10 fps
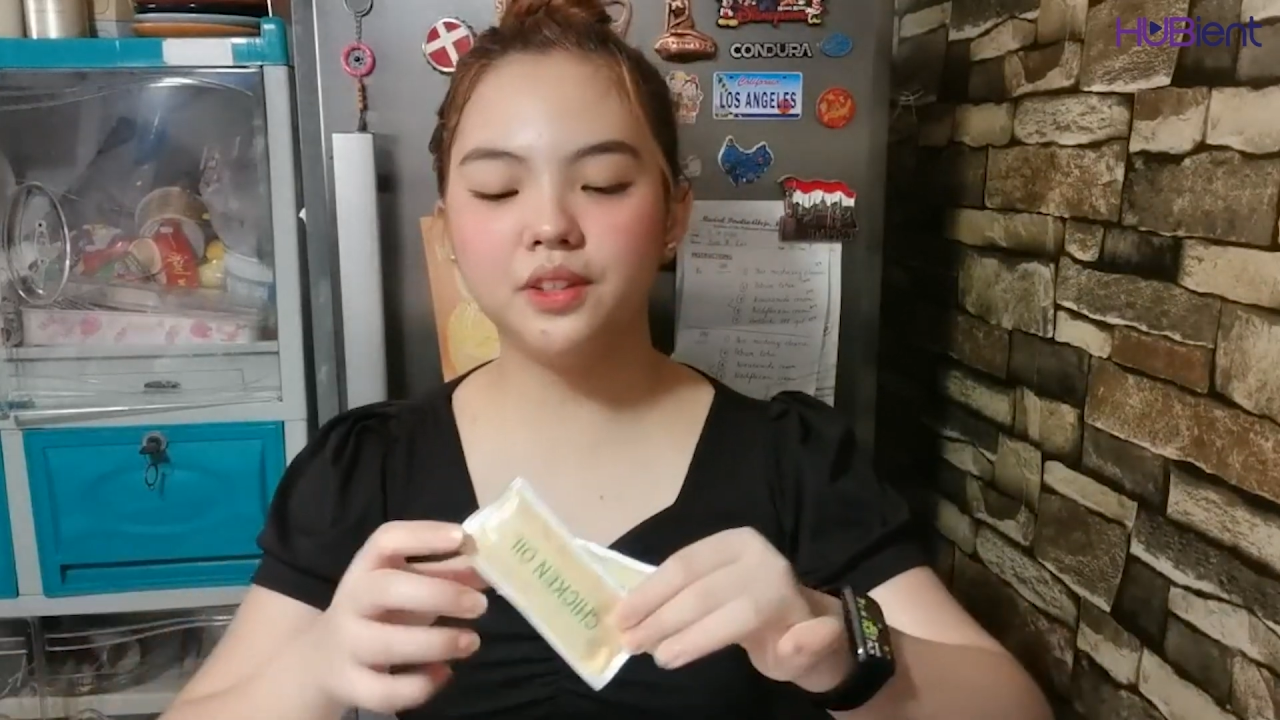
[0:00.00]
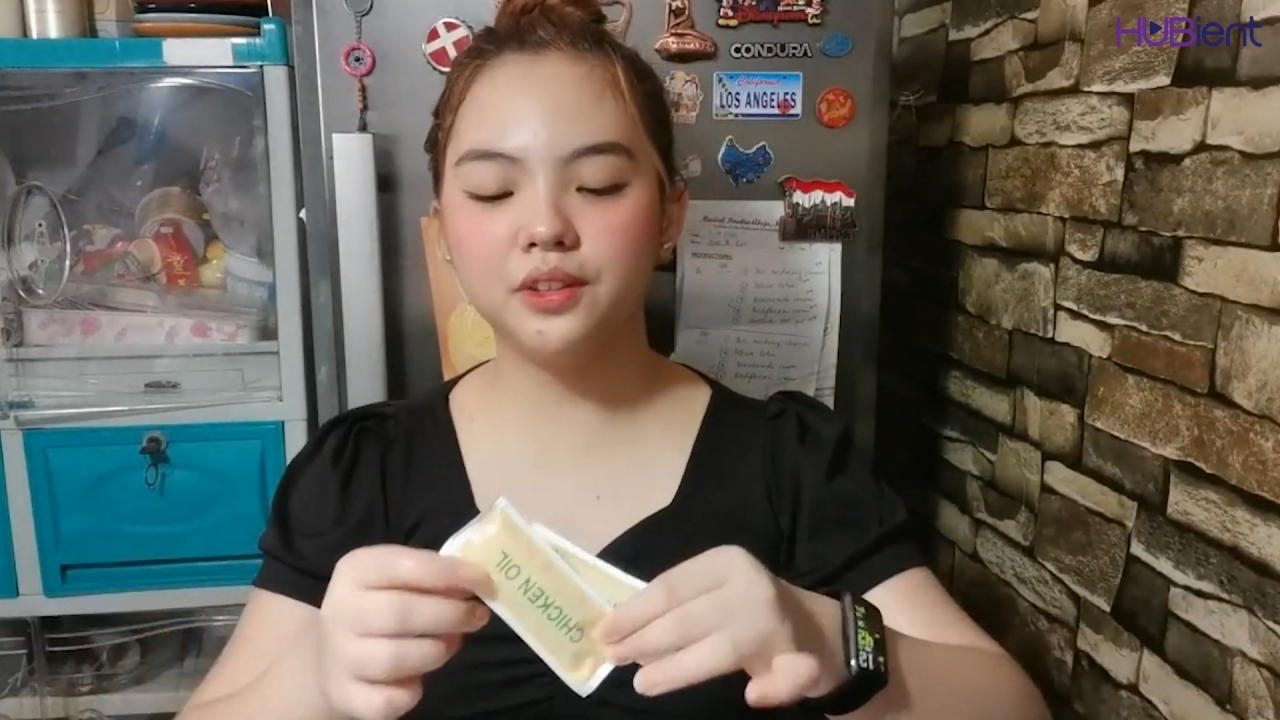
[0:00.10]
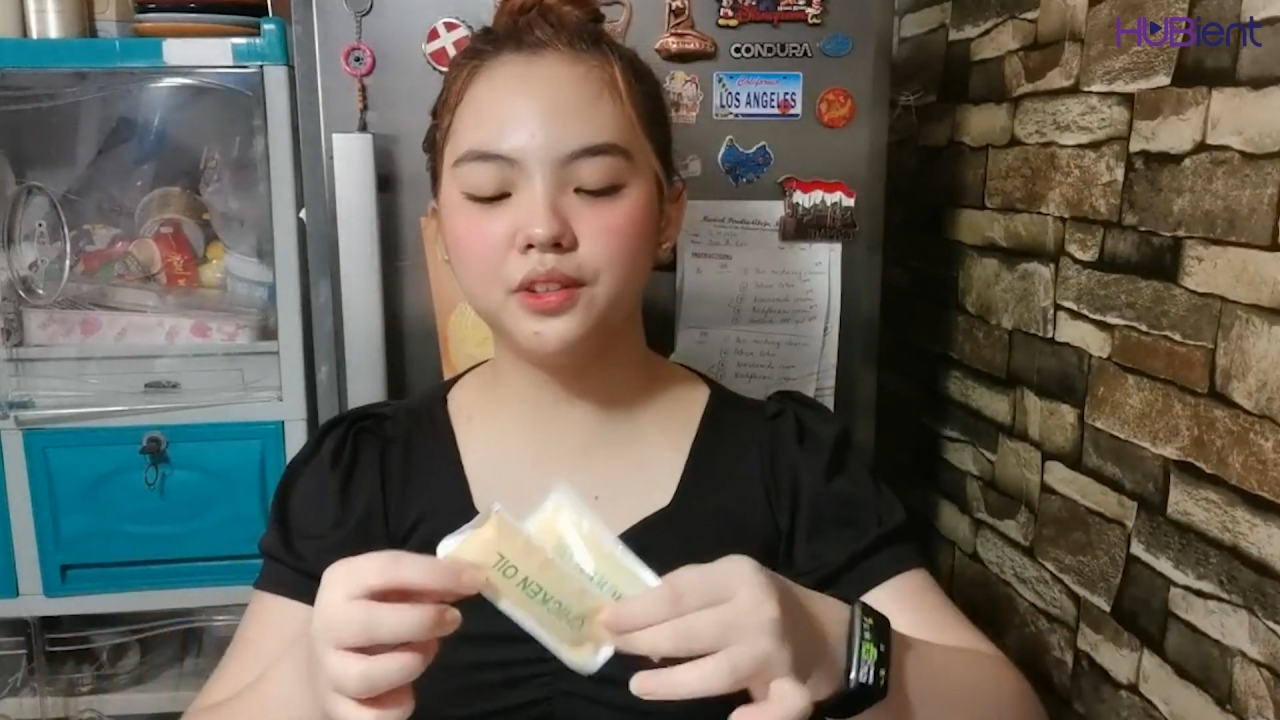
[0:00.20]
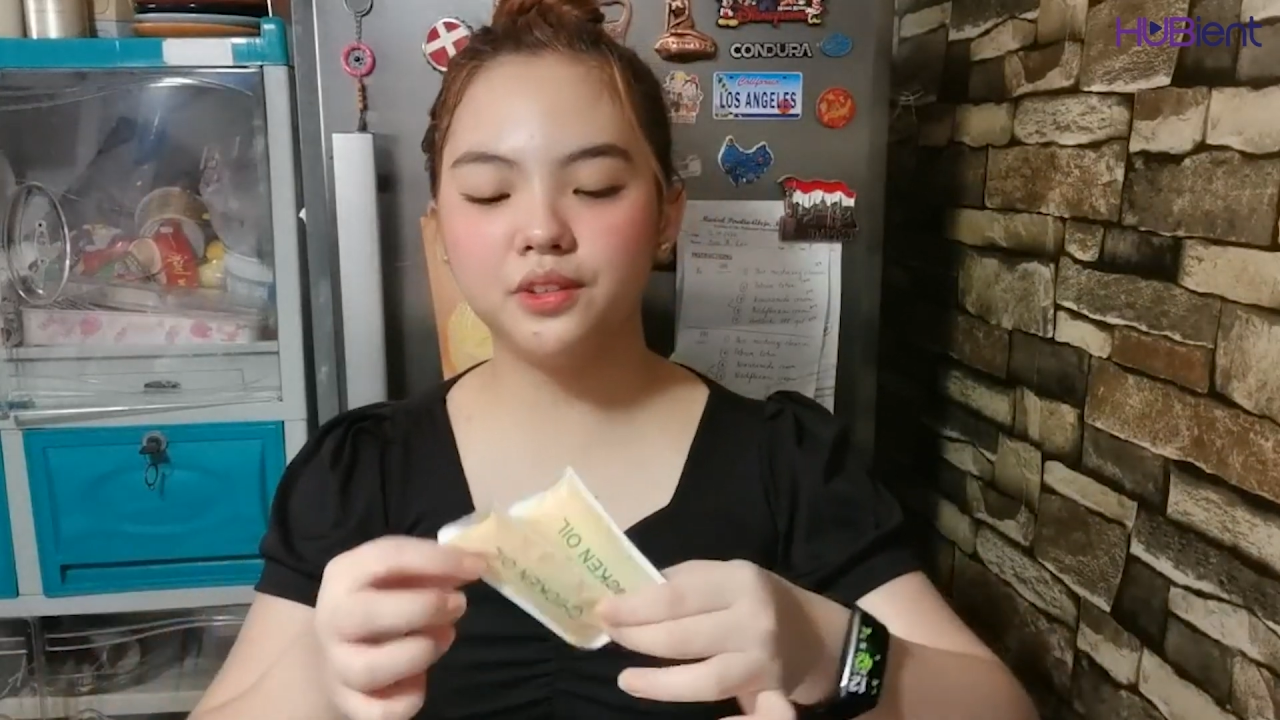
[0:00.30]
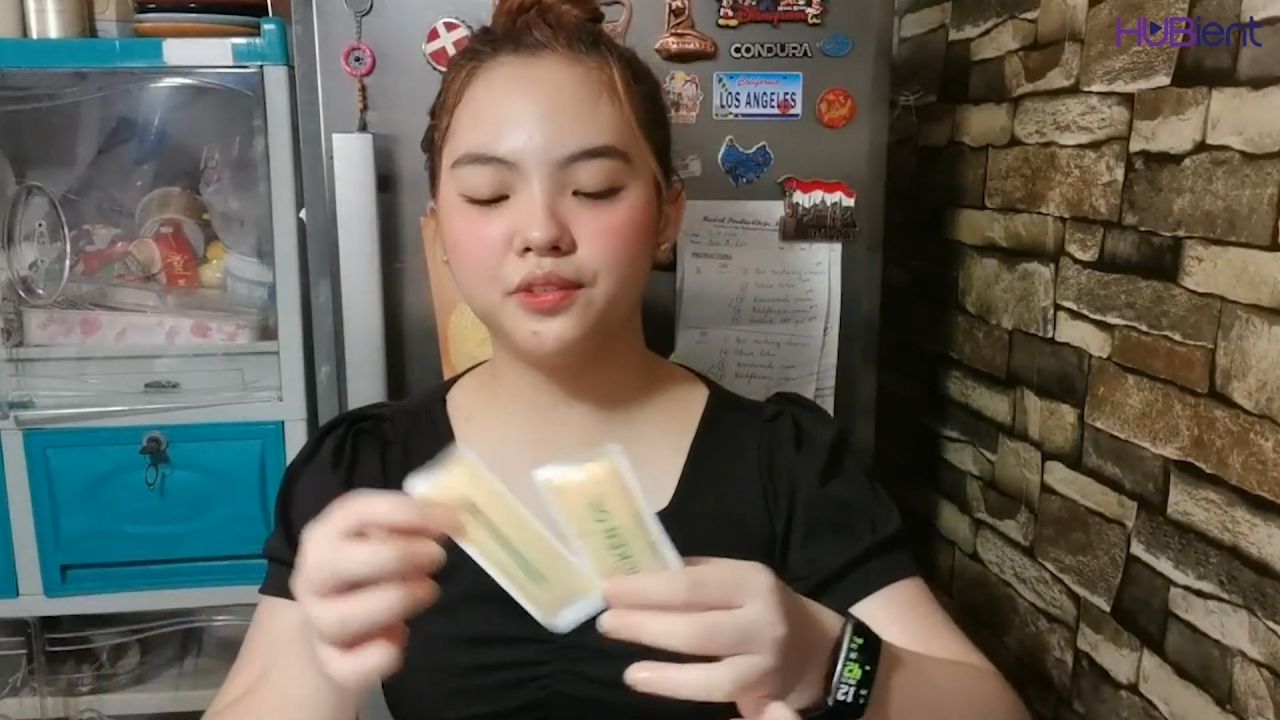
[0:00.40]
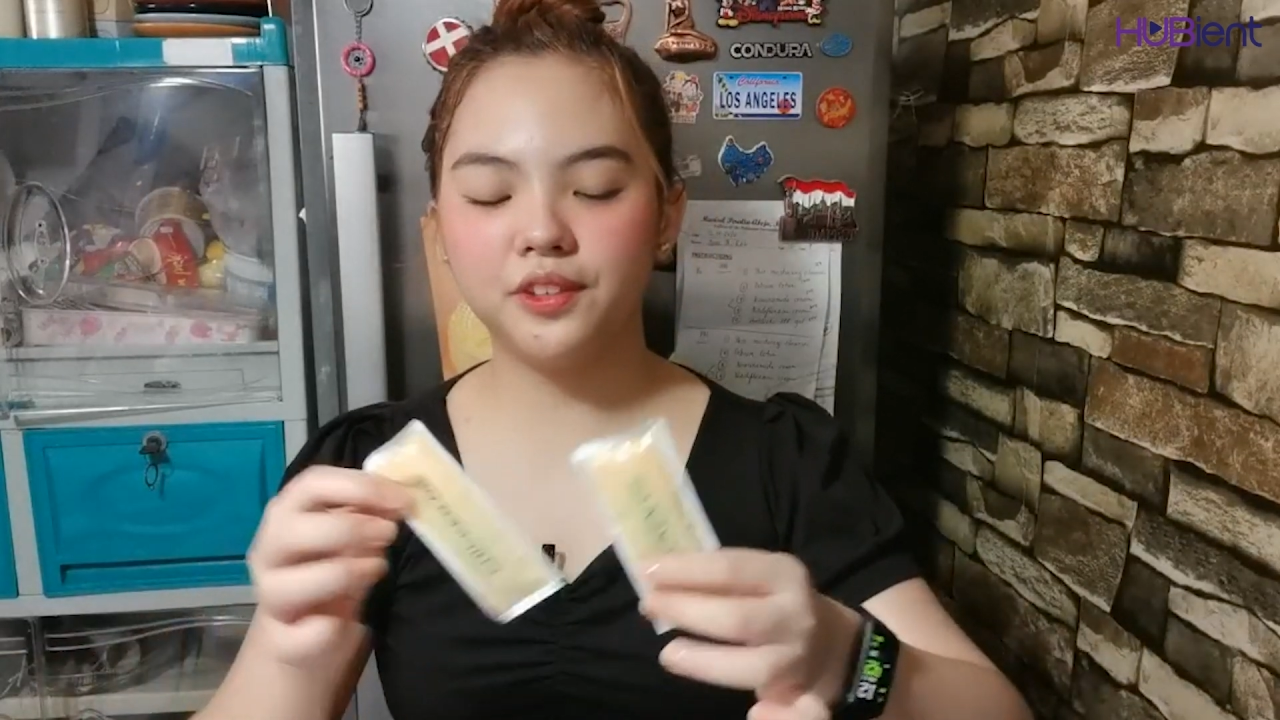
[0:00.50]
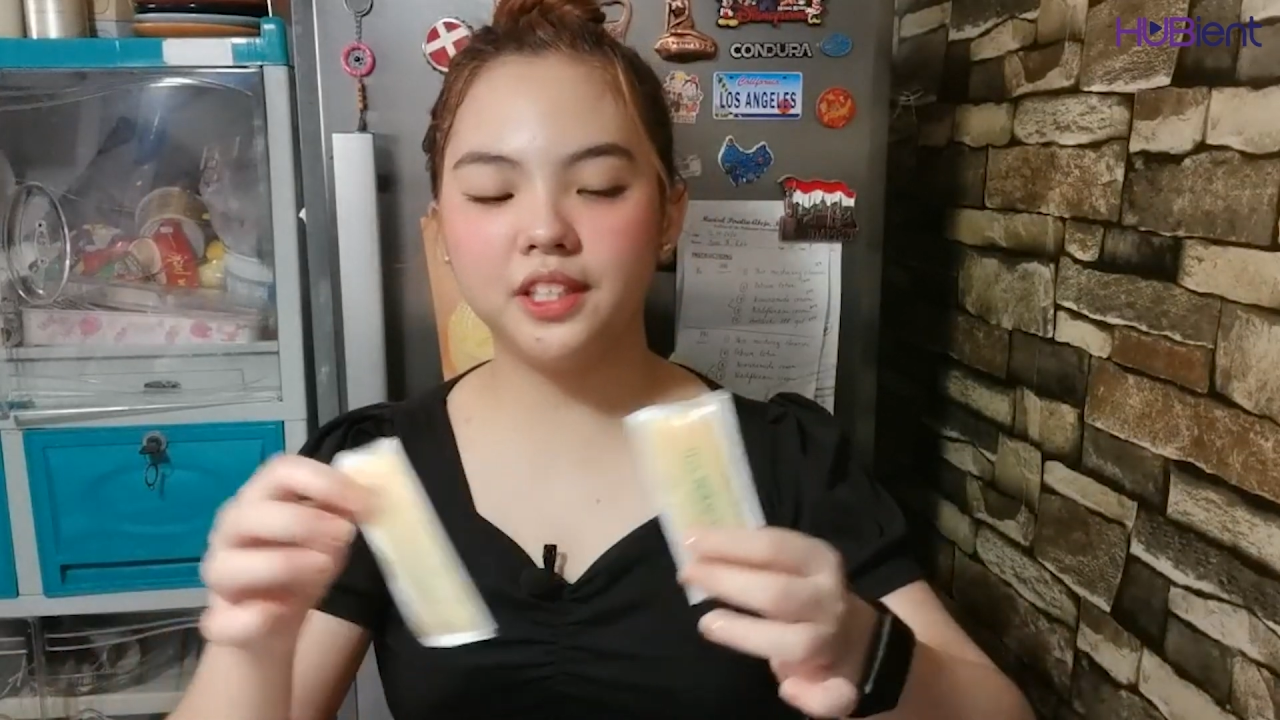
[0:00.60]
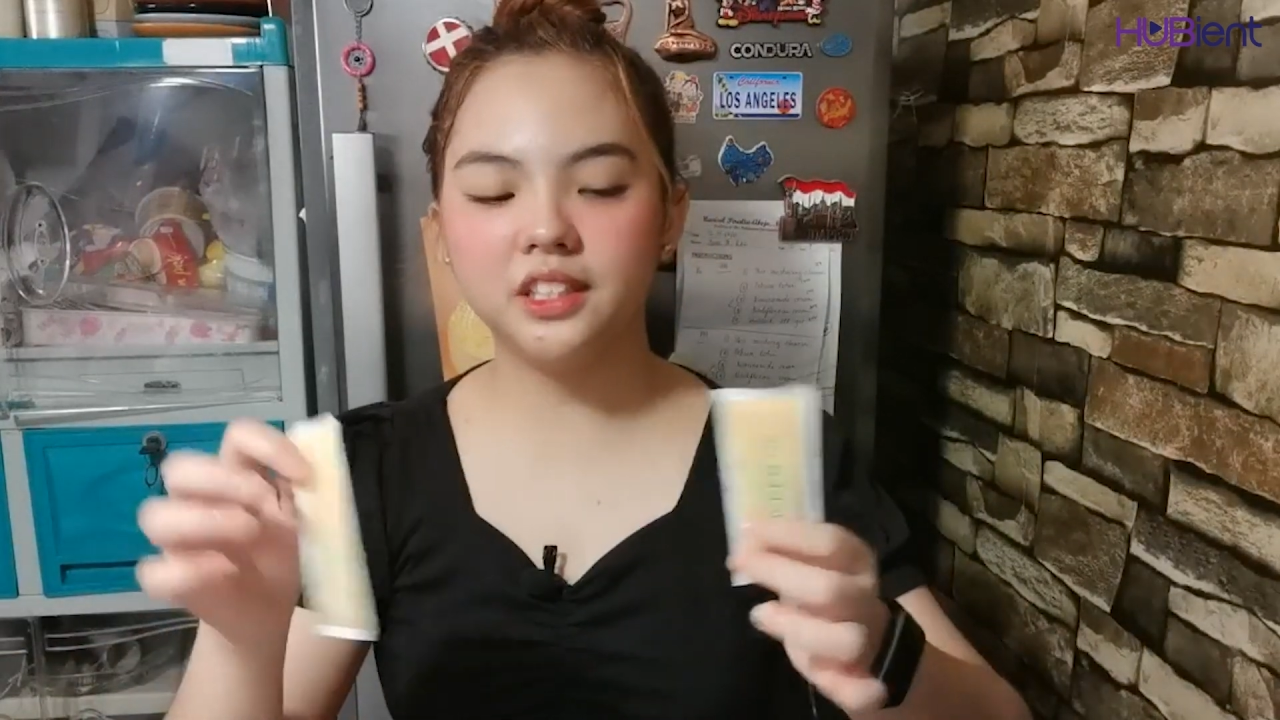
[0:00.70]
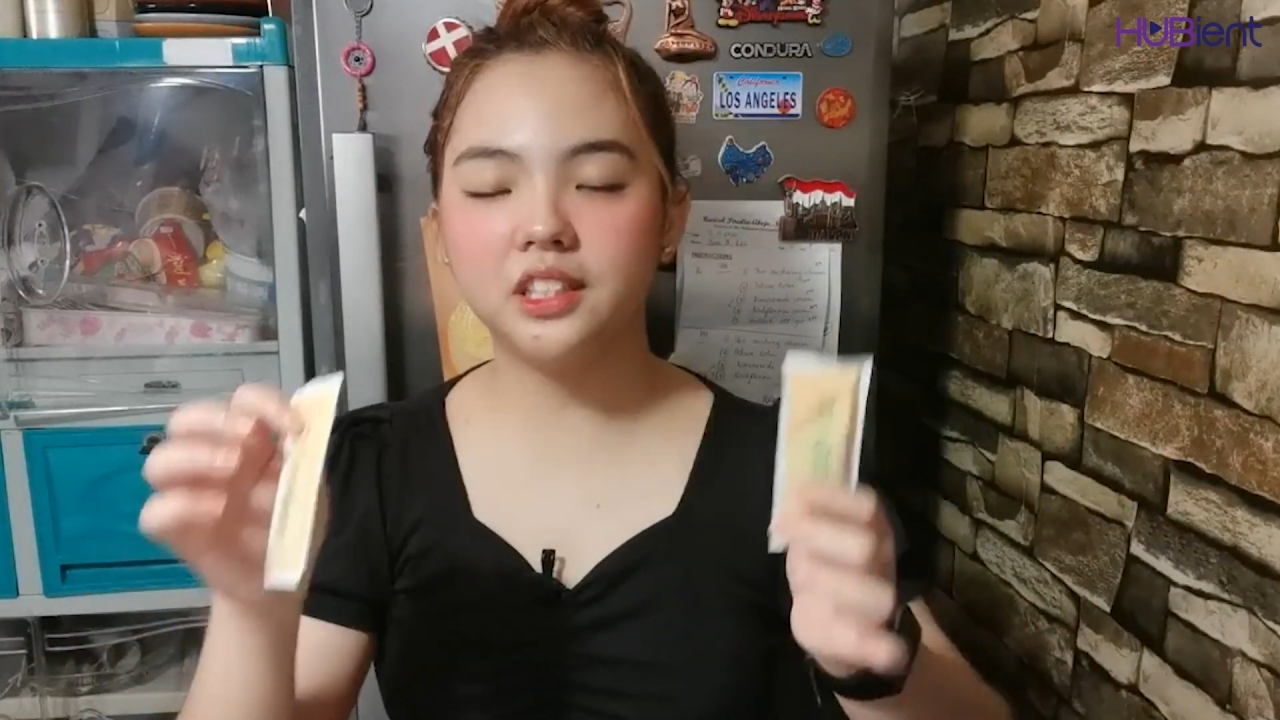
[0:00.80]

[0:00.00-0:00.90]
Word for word: you free